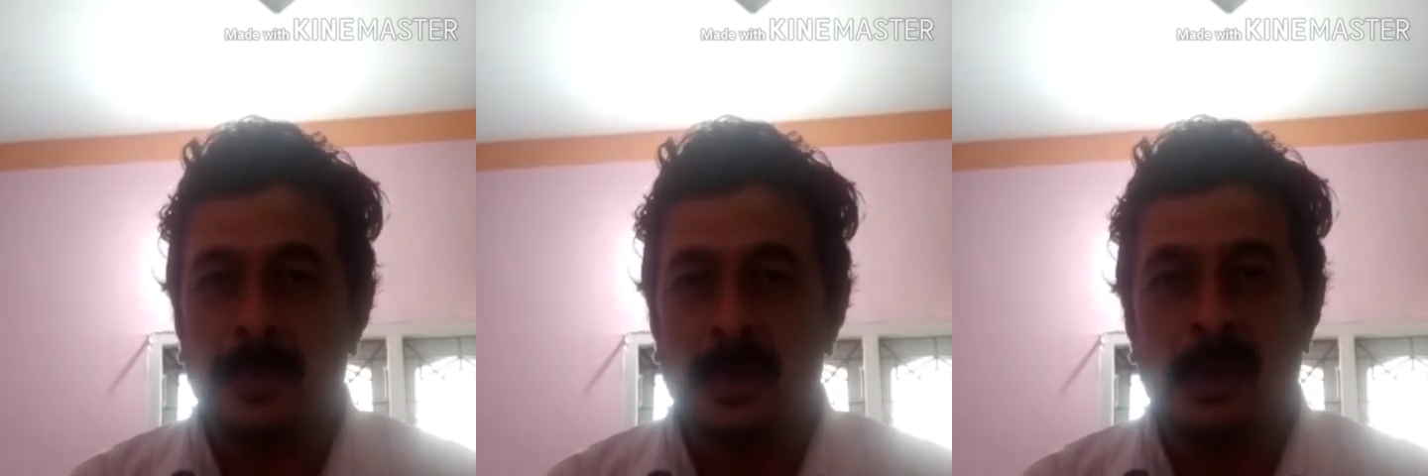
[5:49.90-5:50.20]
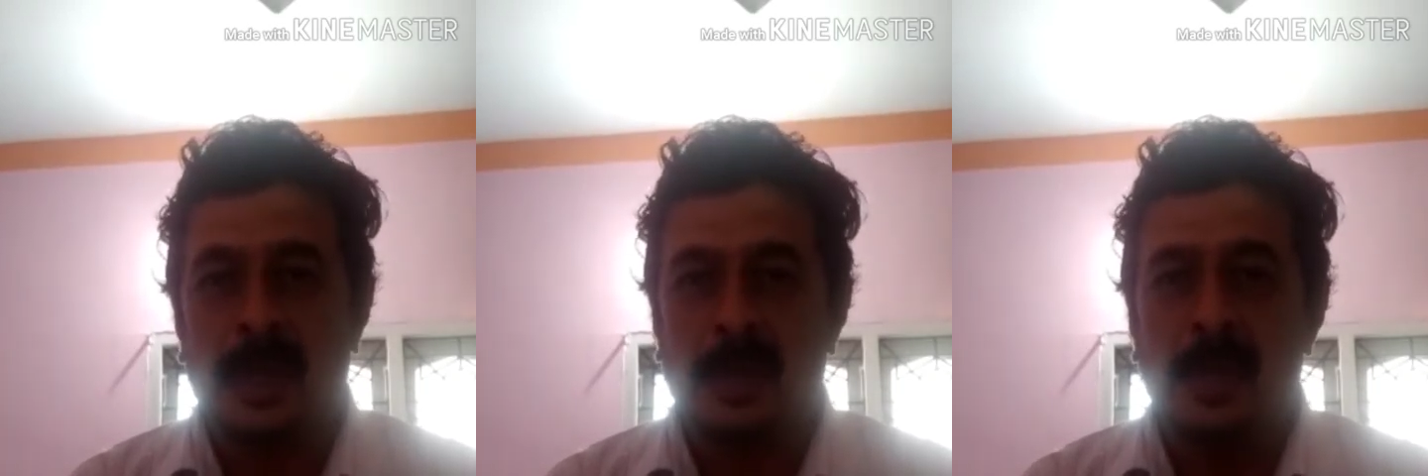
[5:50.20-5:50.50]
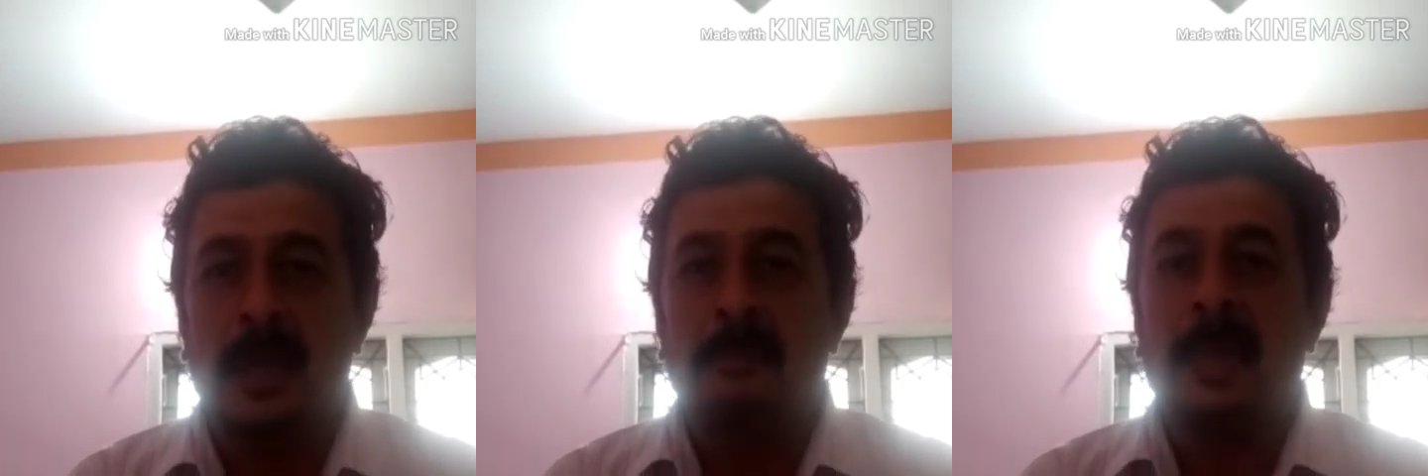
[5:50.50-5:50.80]
Okay.
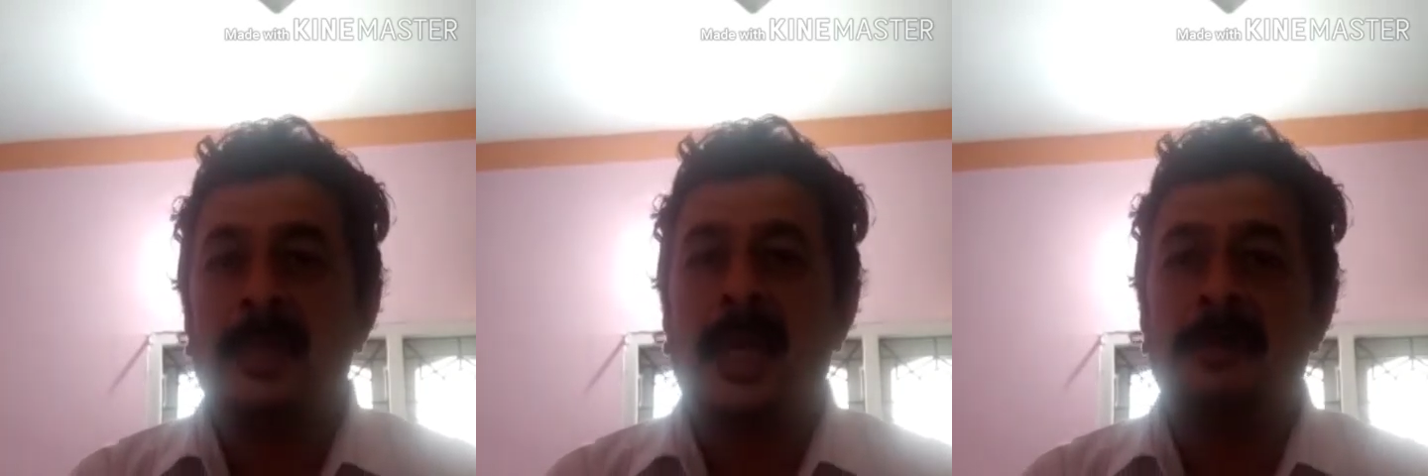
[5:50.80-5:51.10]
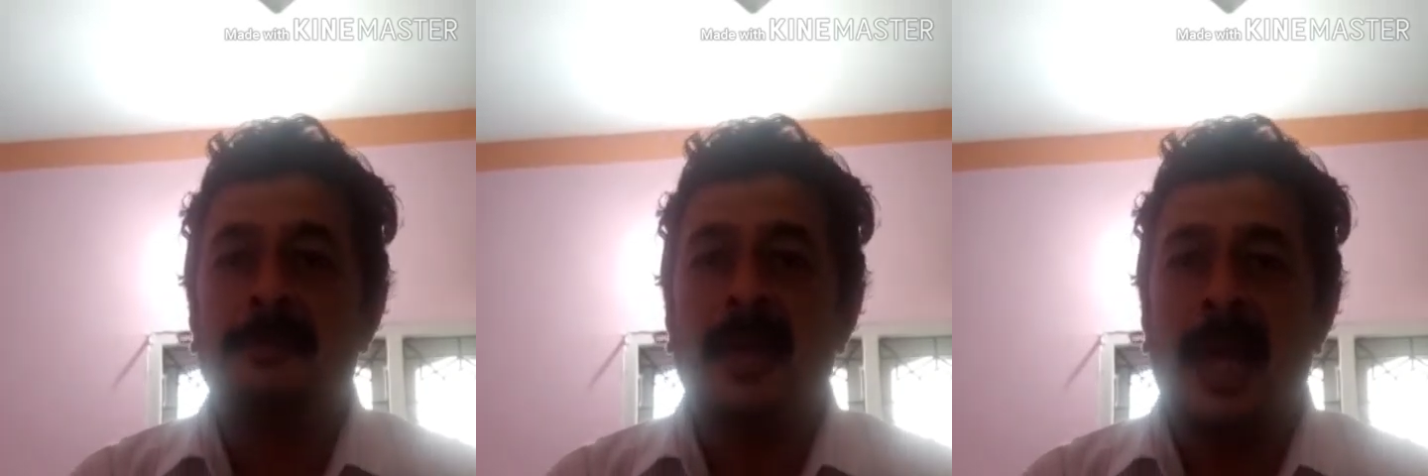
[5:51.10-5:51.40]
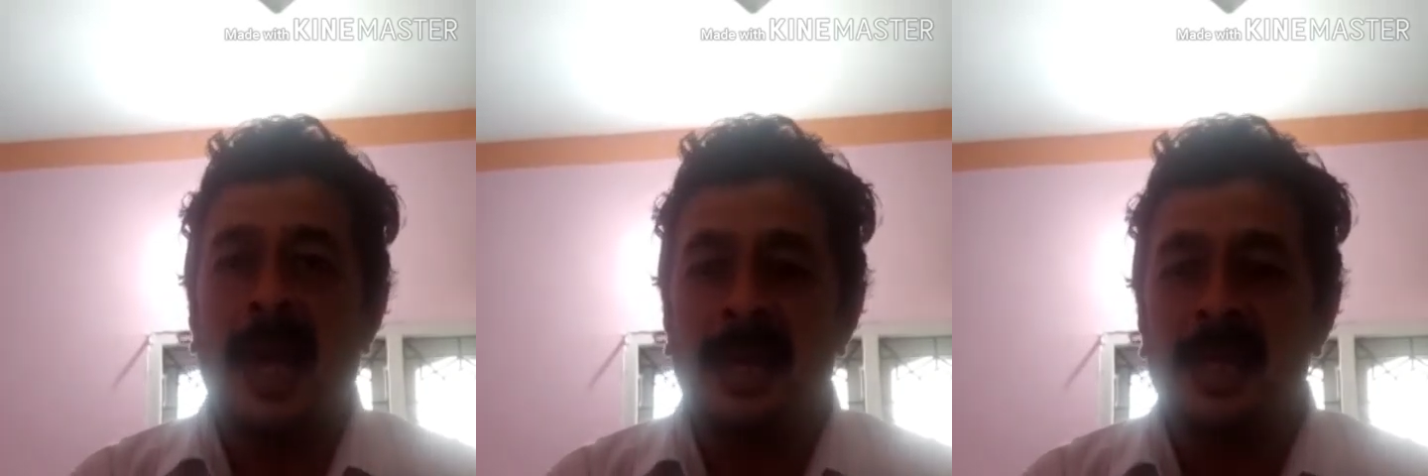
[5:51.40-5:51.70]
But if
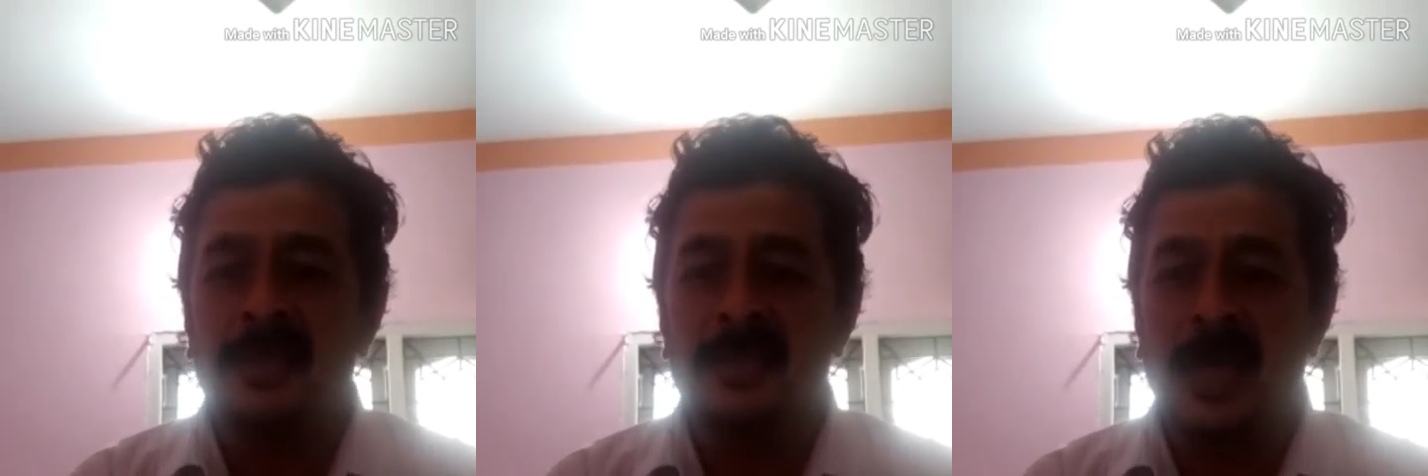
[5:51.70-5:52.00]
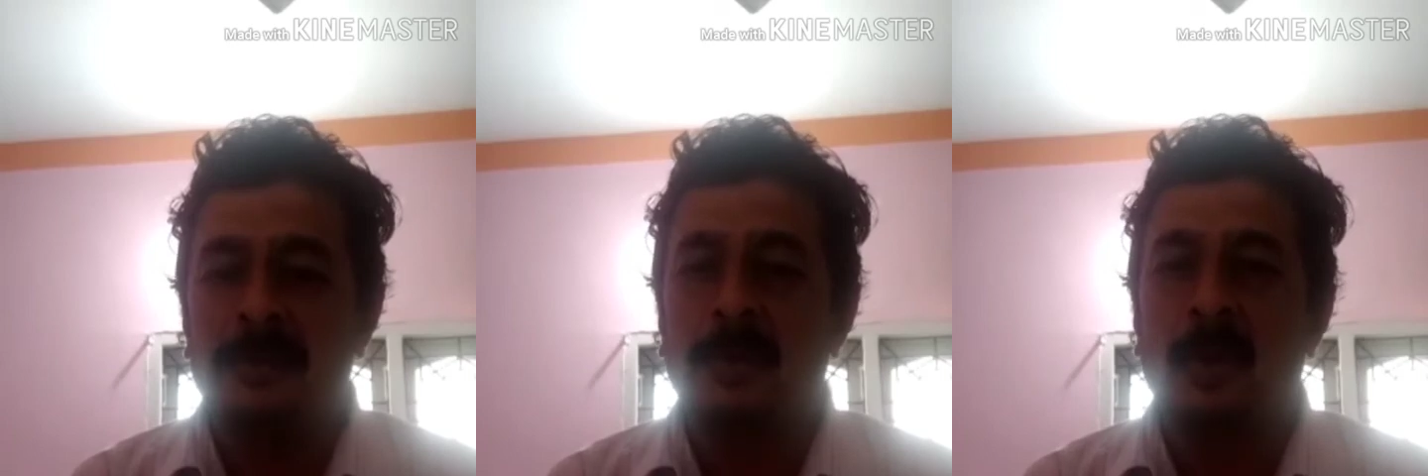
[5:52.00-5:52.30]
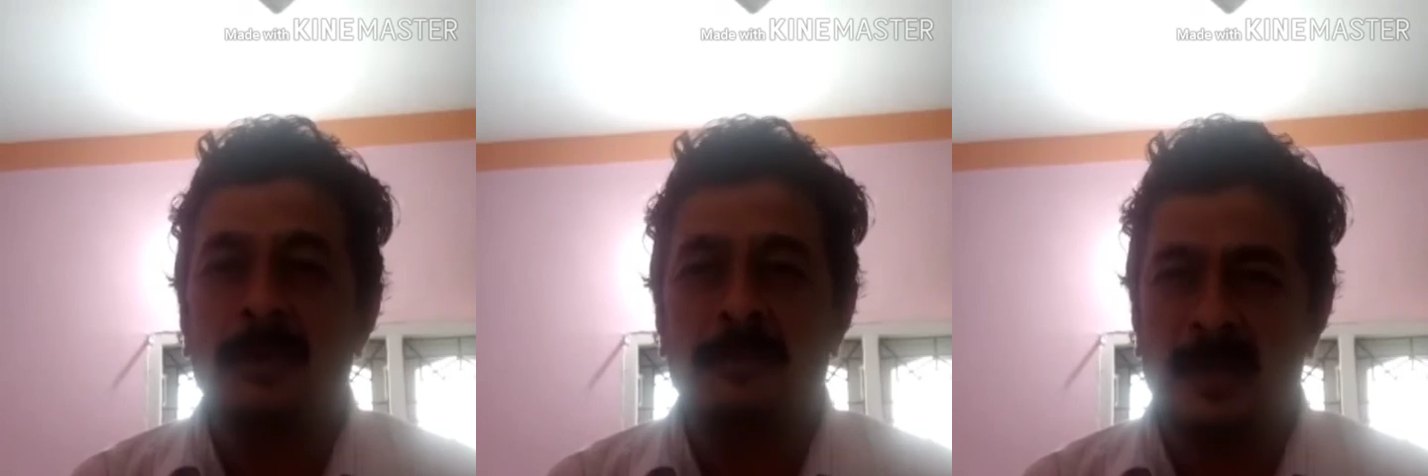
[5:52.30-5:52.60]
any step
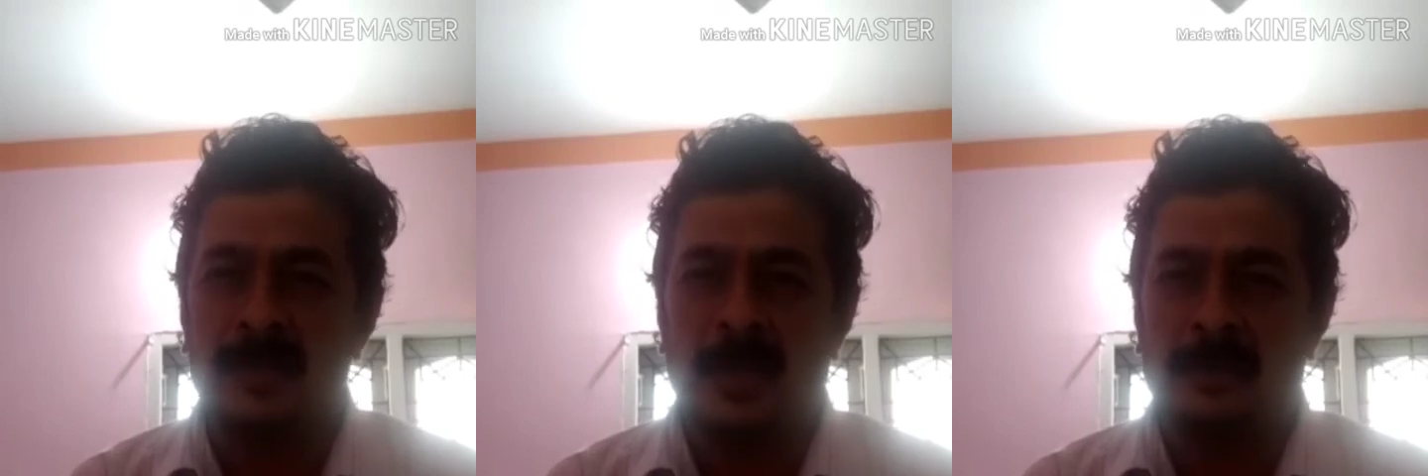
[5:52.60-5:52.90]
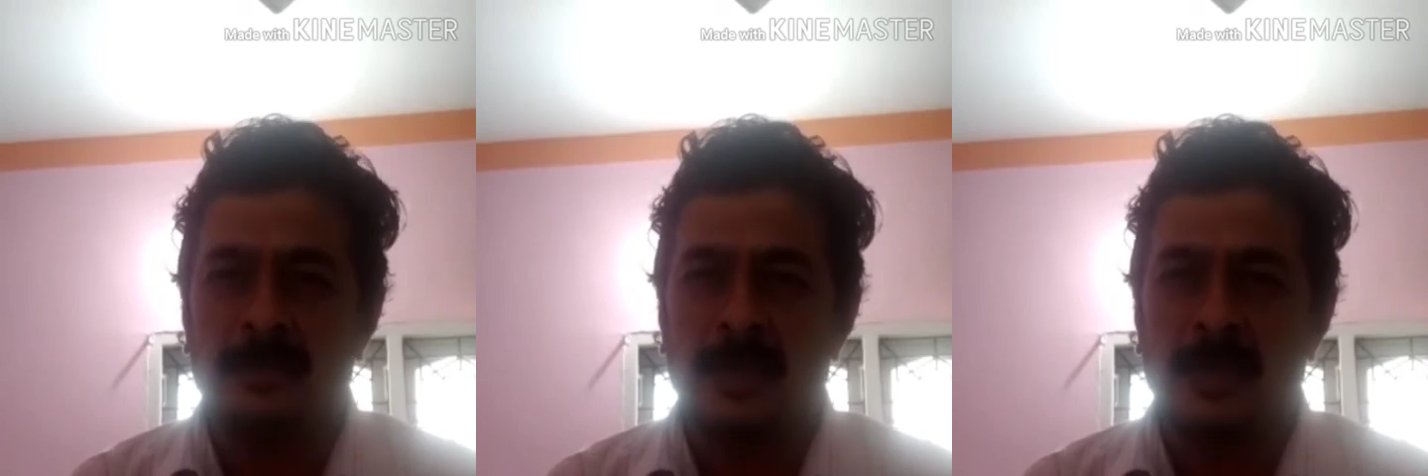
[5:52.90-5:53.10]
goes missing,